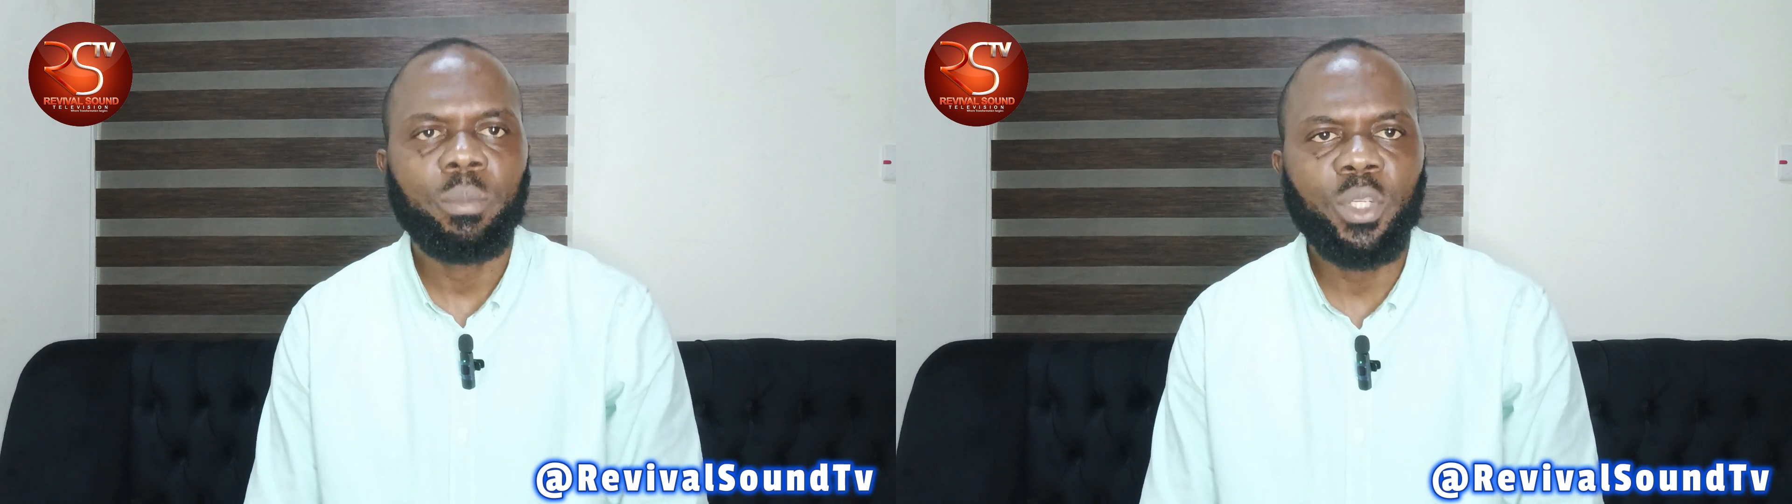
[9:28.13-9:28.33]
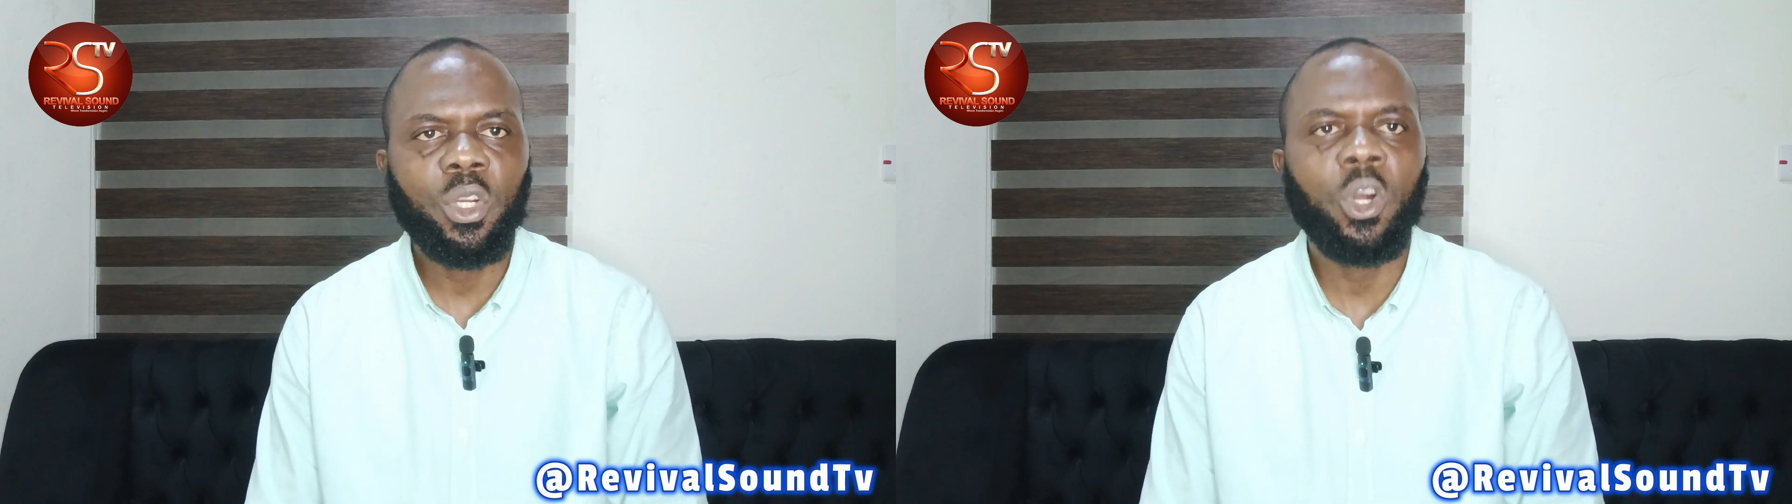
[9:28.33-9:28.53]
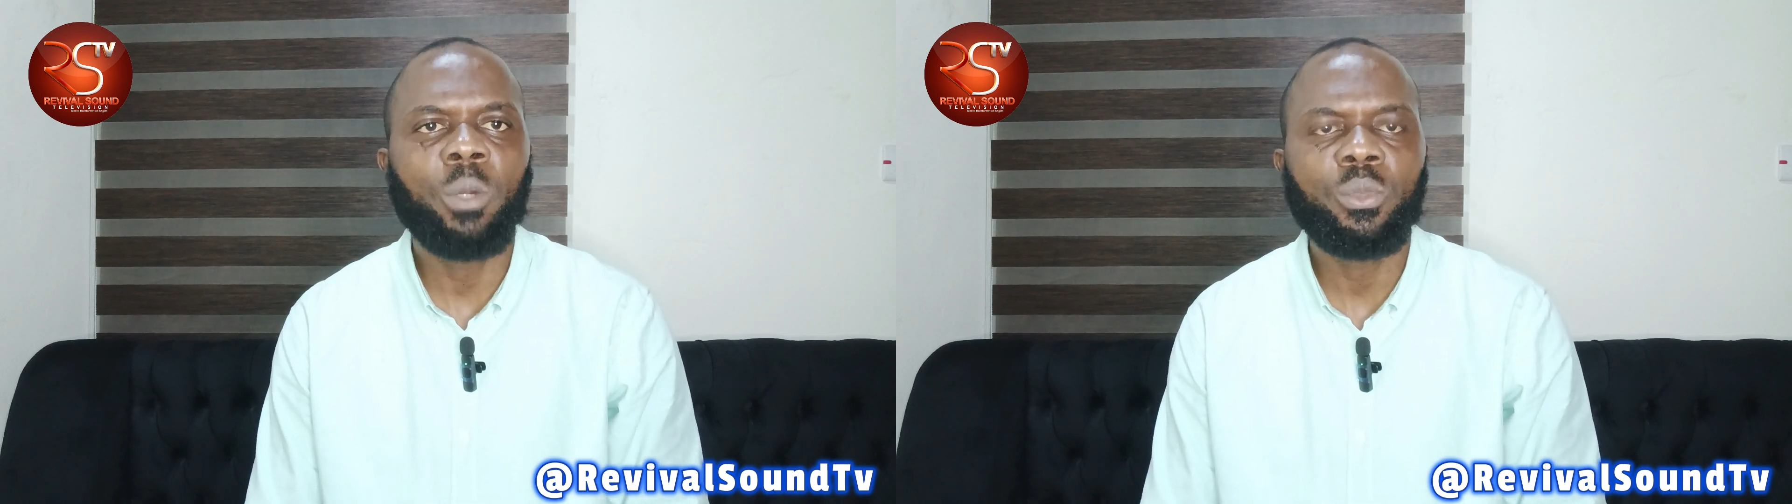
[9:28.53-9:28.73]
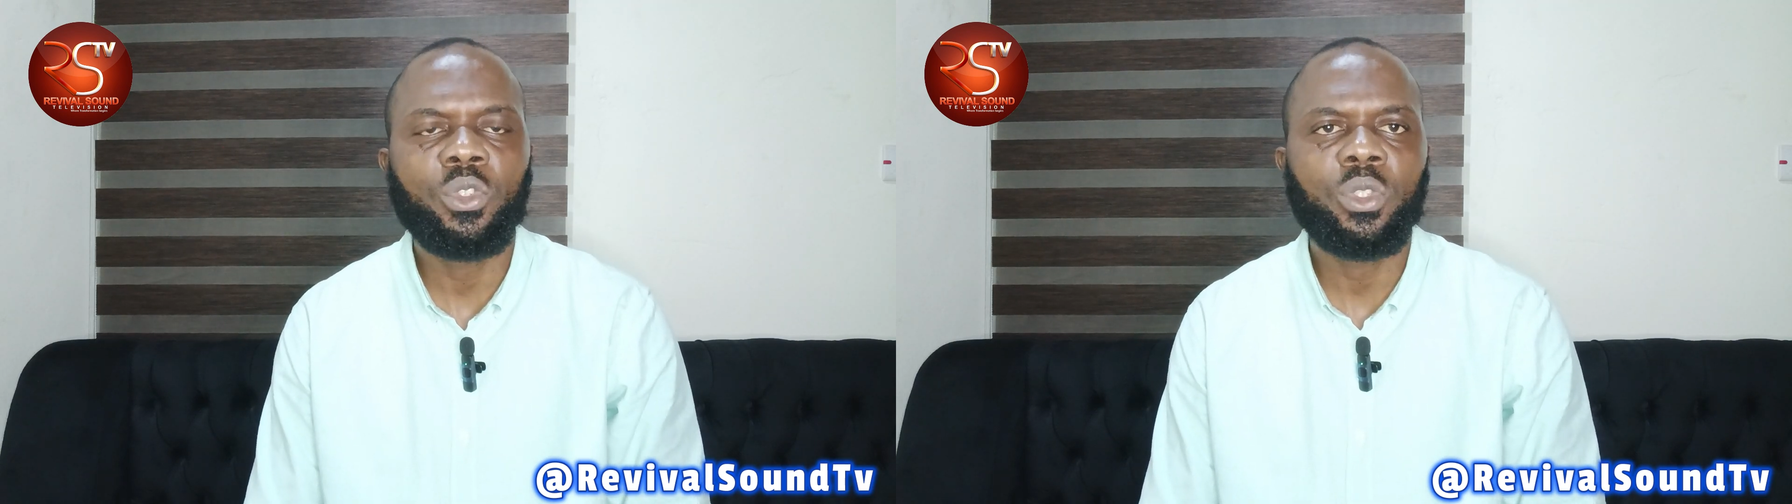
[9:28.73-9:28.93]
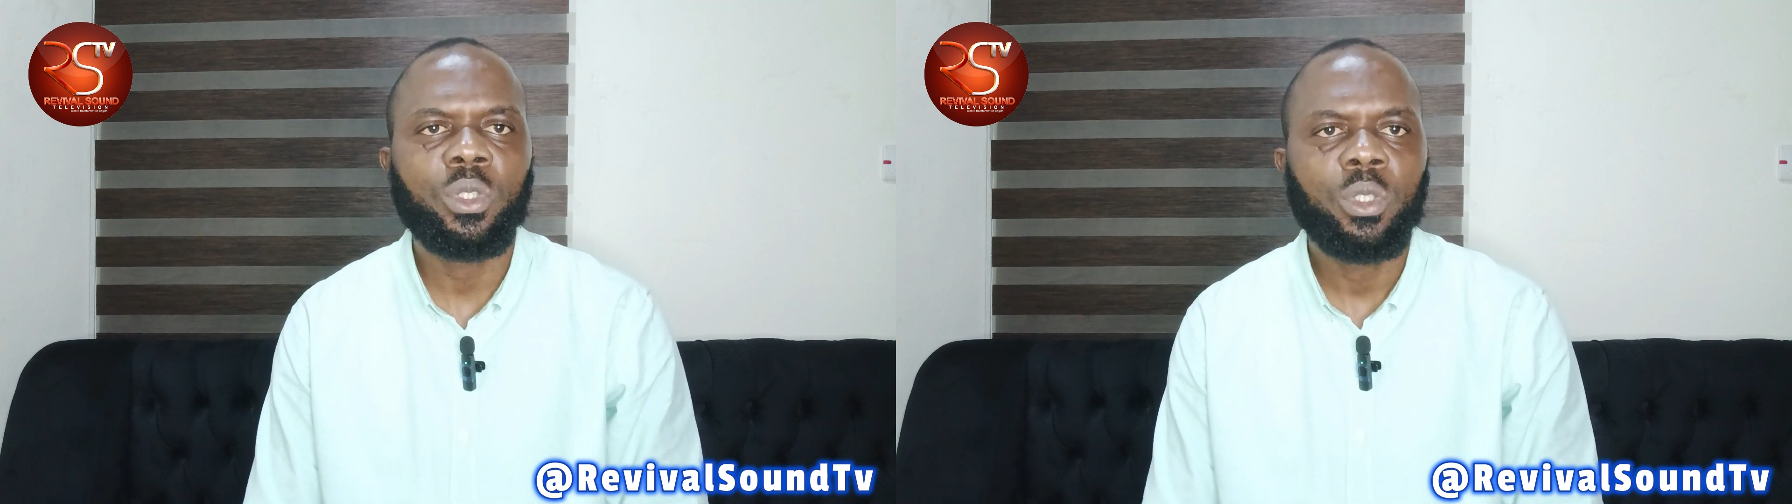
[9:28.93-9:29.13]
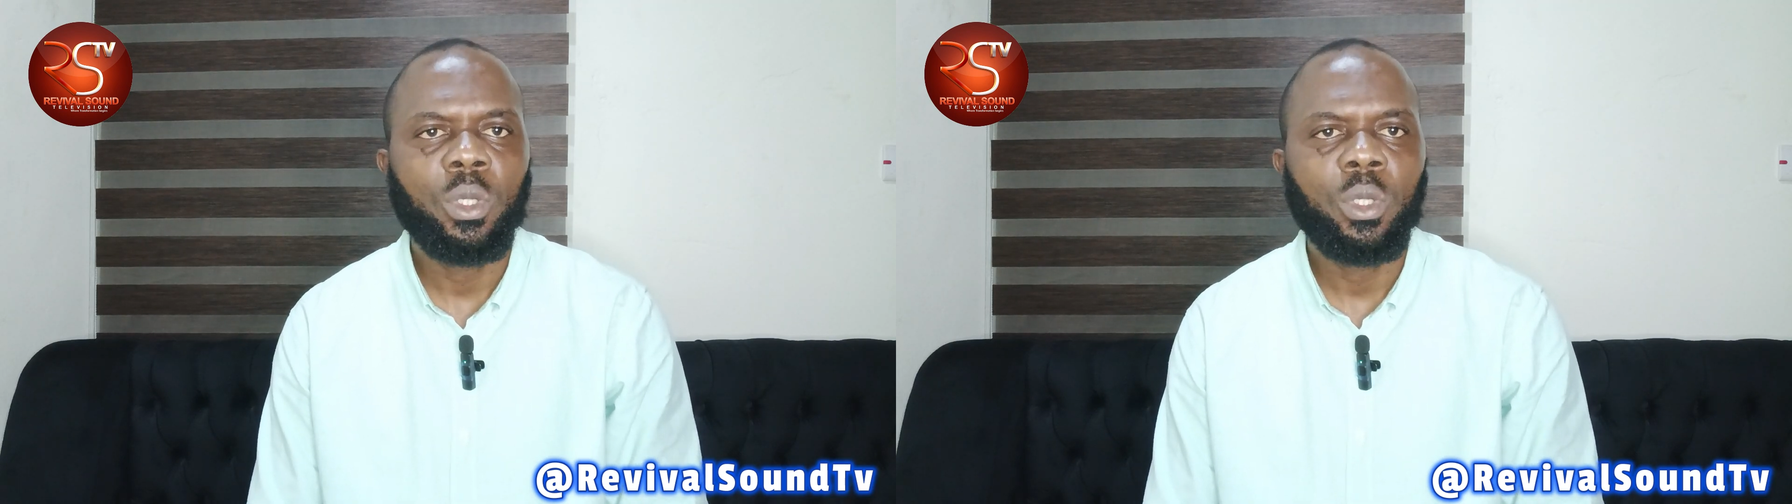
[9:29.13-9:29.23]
becomes